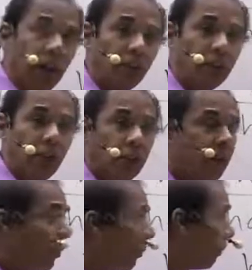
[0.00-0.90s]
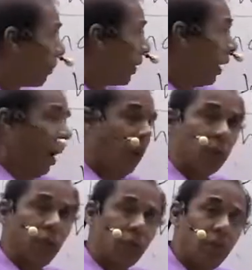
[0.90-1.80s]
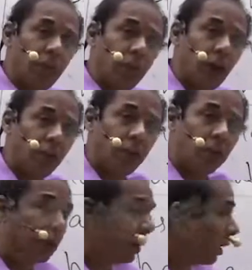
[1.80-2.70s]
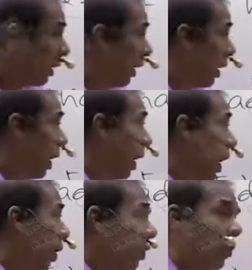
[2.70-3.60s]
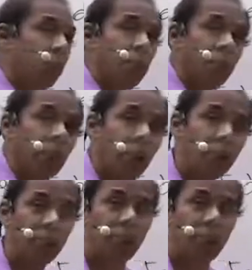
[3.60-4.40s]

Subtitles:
of take, have gives the meaning of drink, have gives the meaning of